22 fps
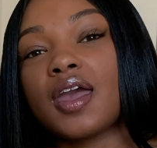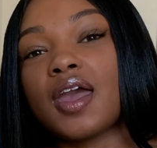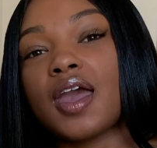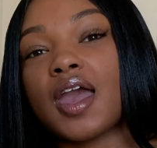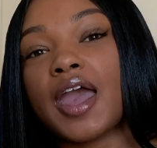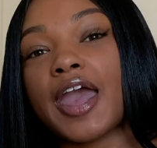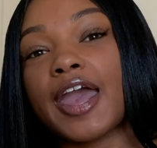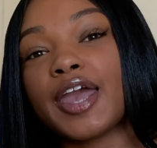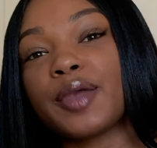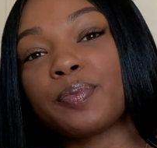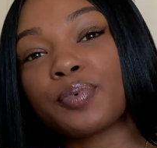
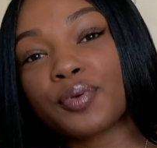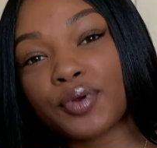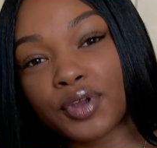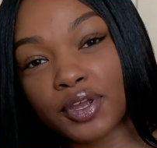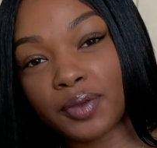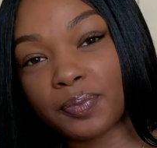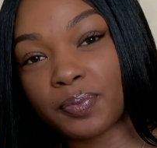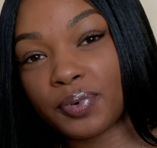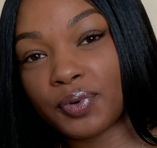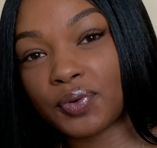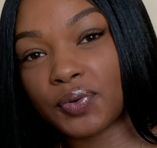A
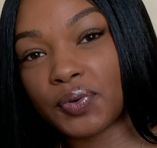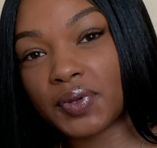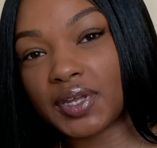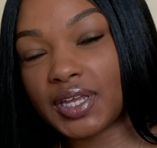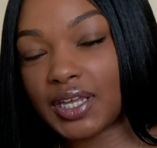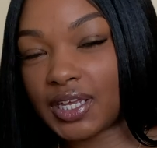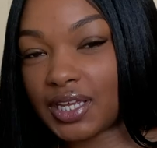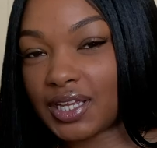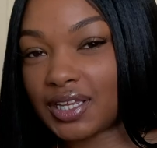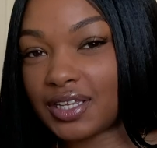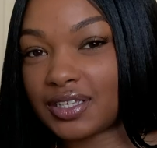pre-poo
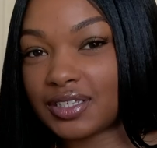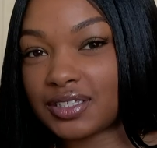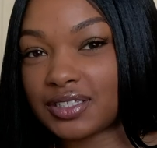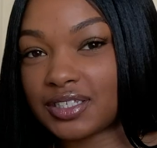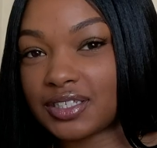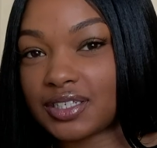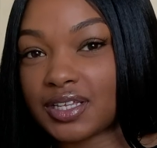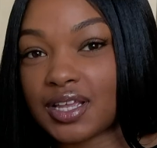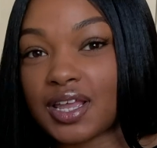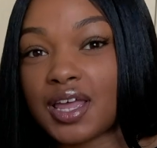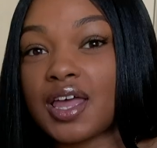
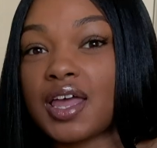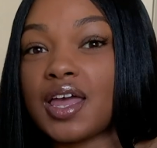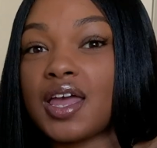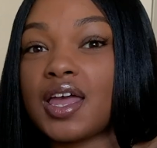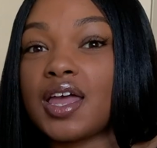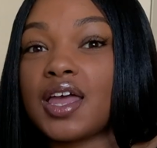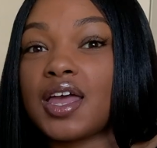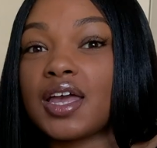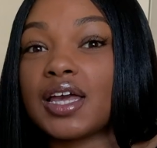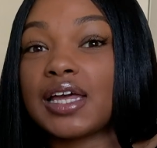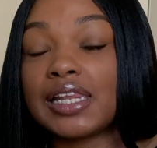is
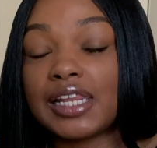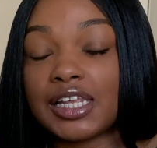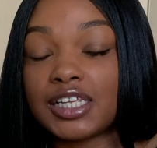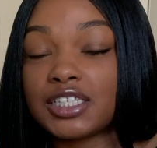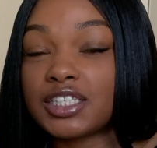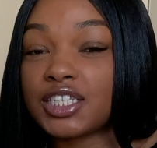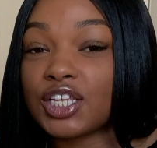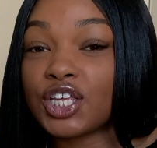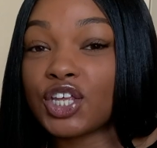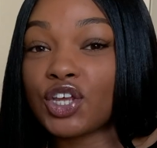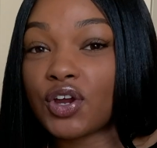
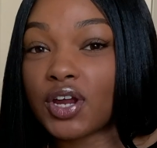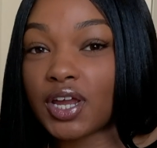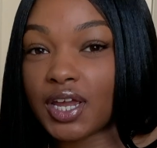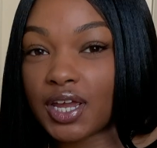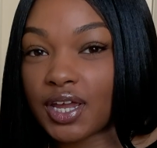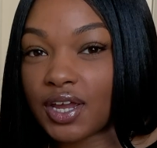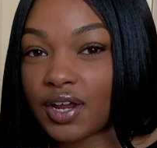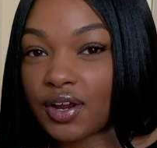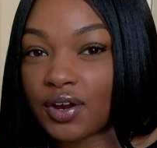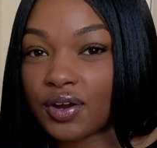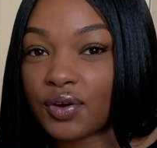cleansing your
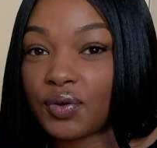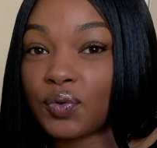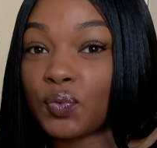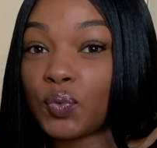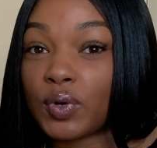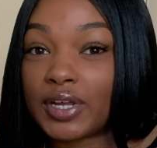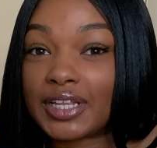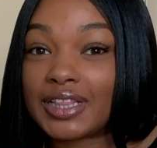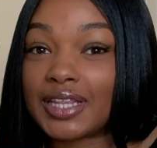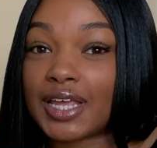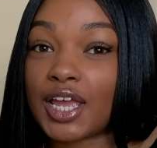hair
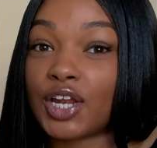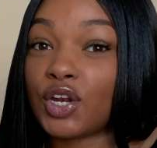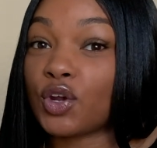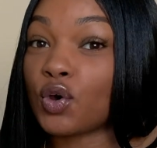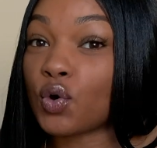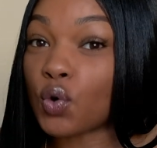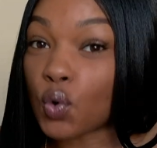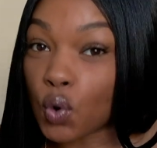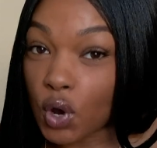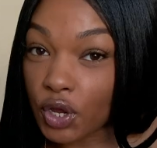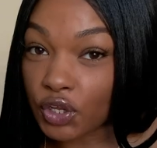with an
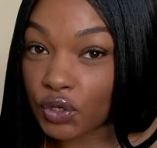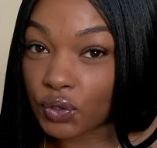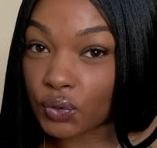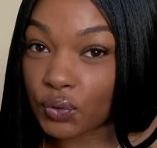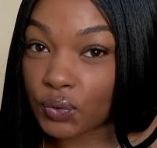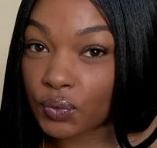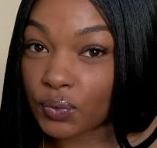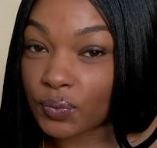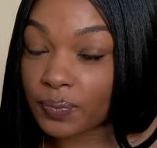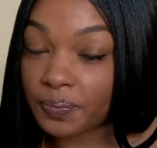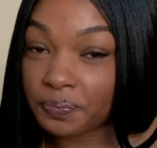
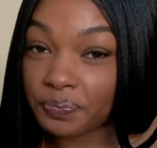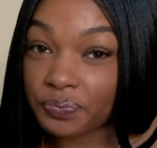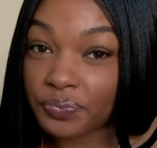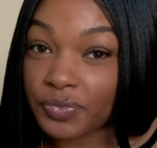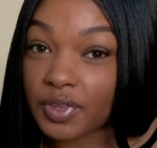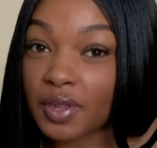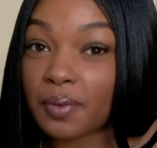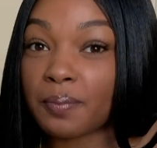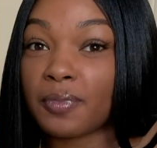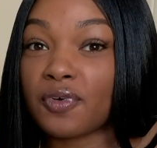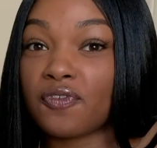oil
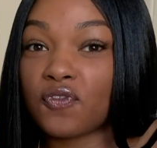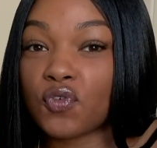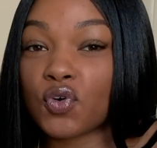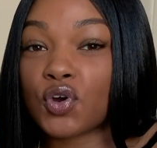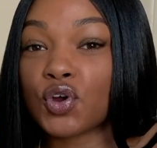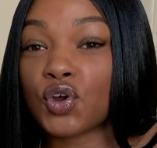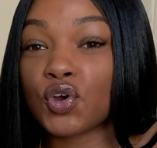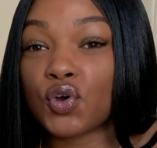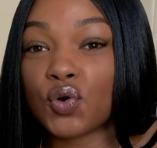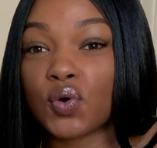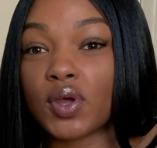before
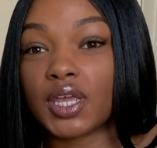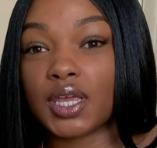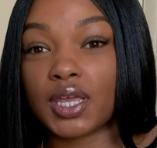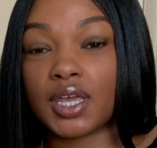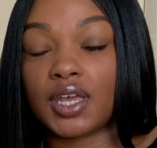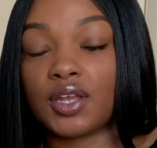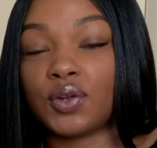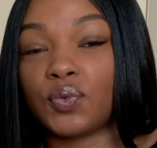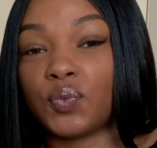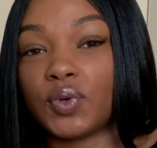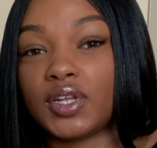going
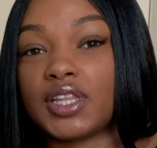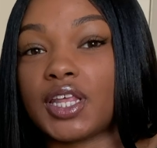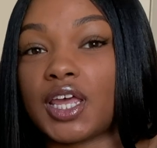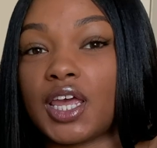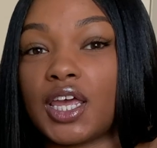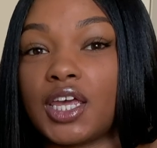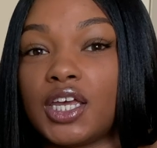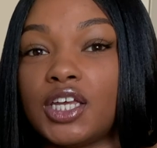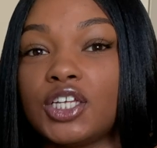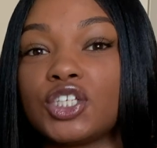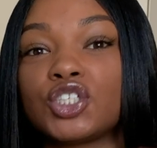in with
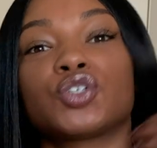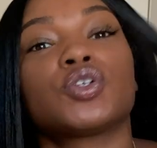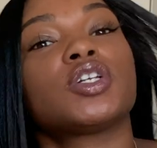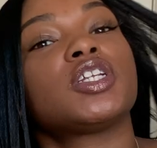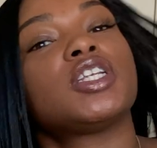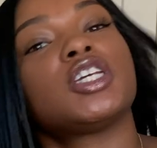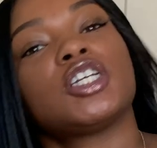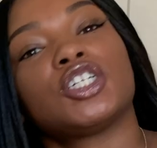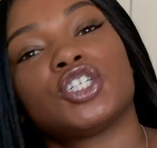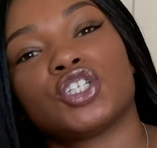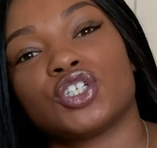a
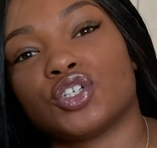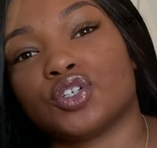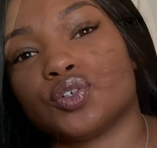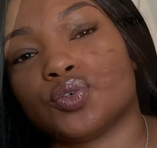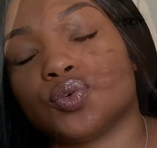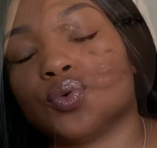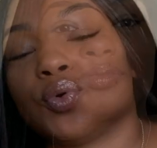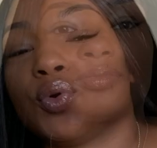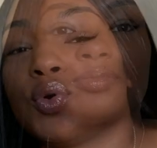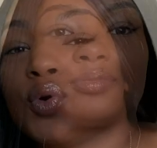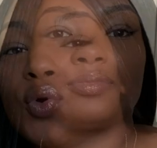
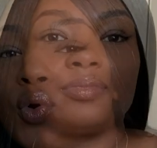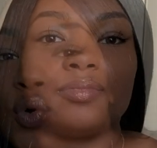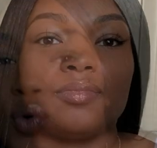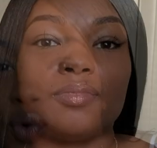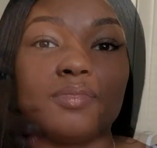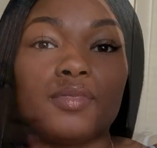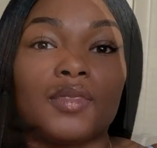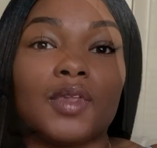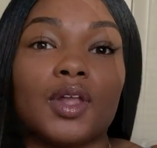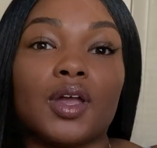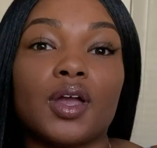traditional
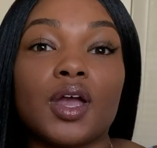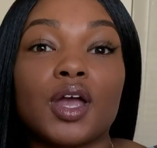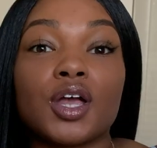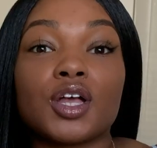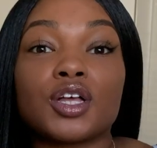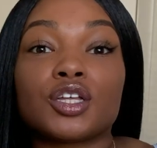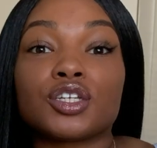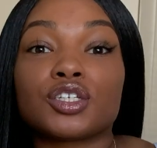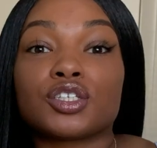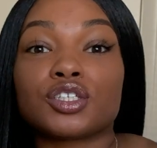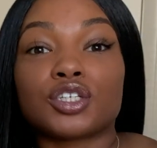oil.
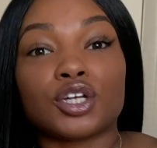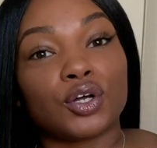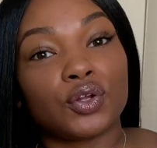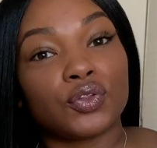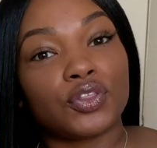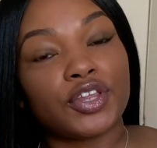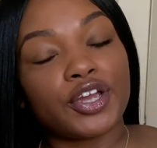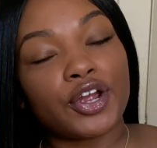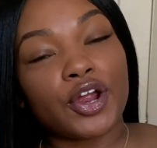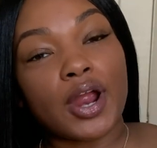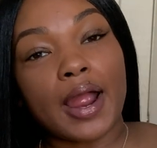So
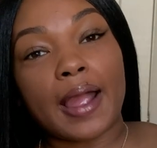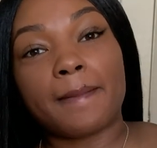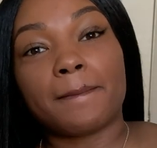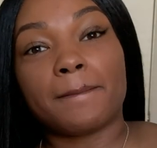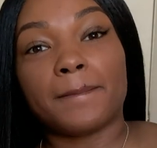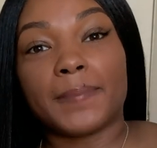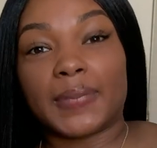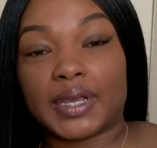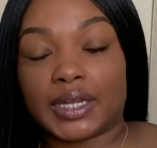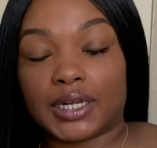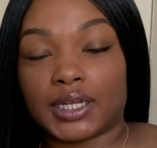there are
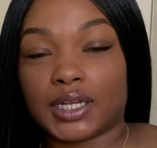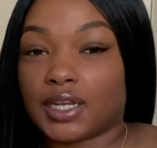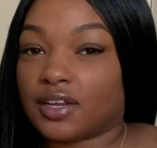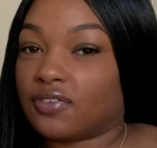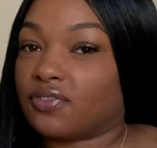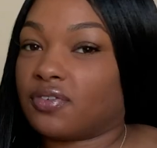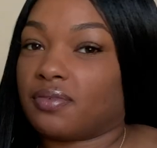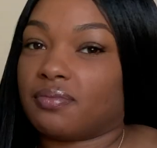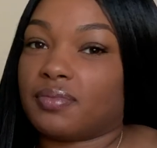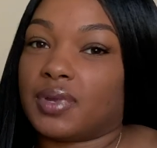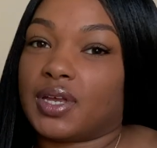many
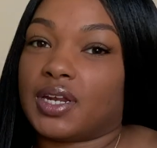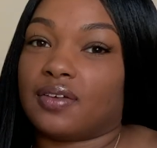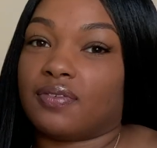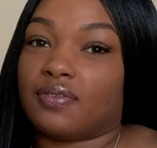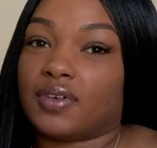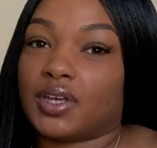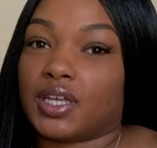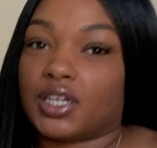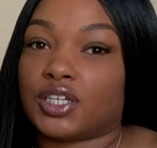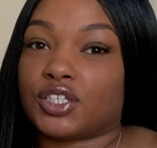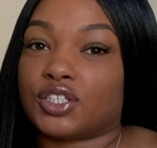different
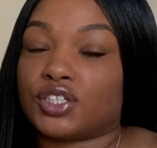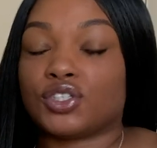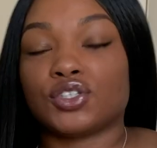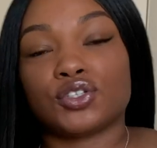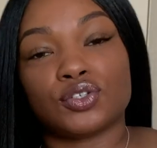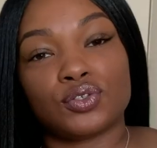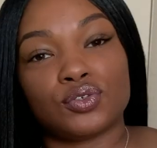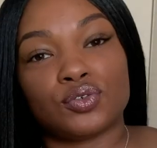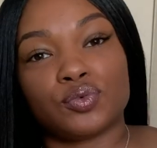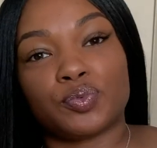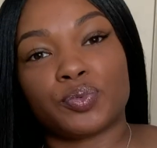benefits
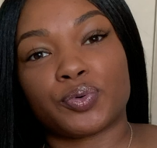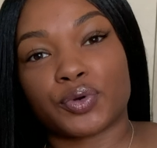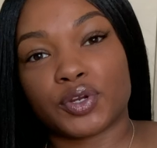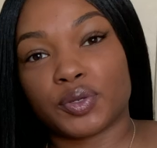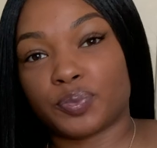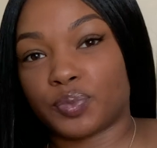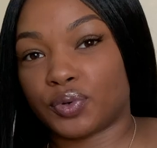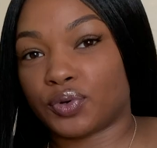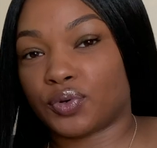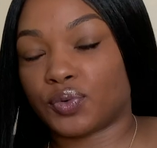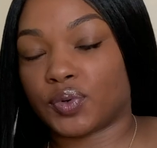to
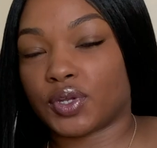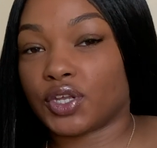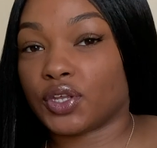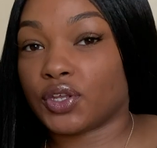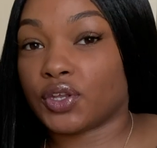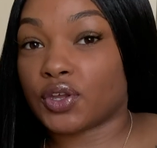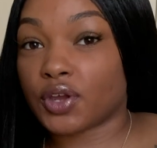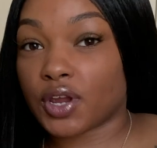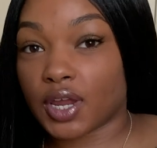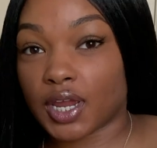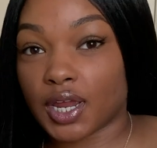pre-pooing
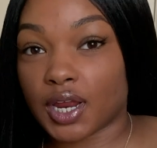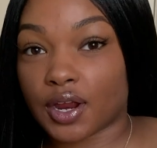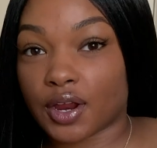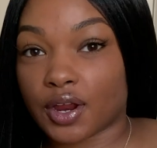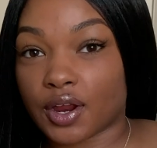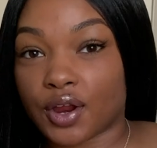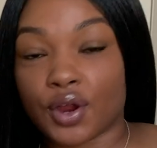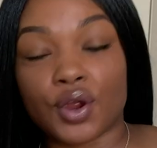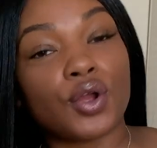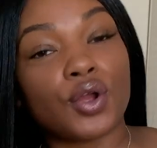your hair.